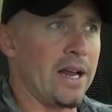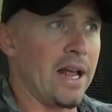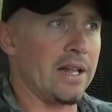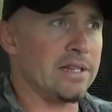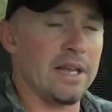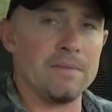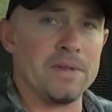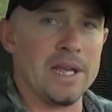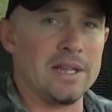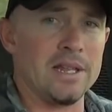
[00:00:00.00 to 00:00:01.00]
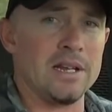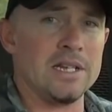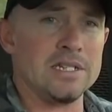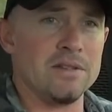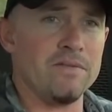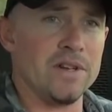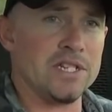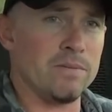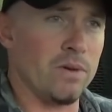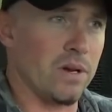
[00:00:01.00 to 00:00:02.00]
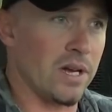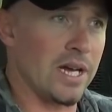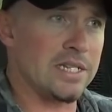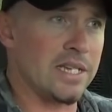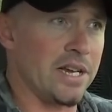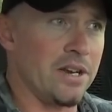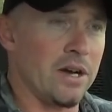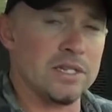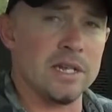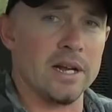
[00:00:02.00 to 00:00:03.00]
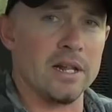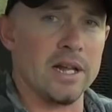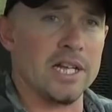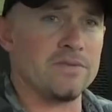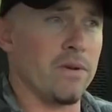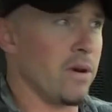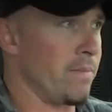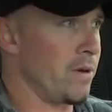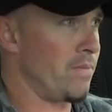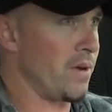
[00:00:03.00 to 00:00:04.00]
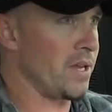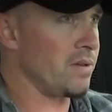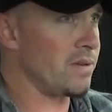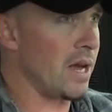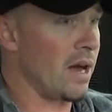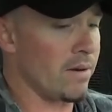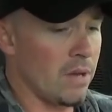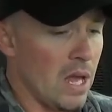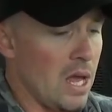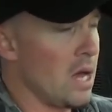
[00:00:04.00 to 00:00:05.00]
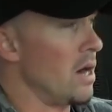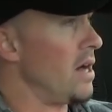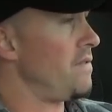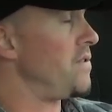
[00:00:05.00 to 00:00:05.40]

and him thinking that he's invincible, and God saying, no, it's not going to last forever, I'm going to bring you down. All right, if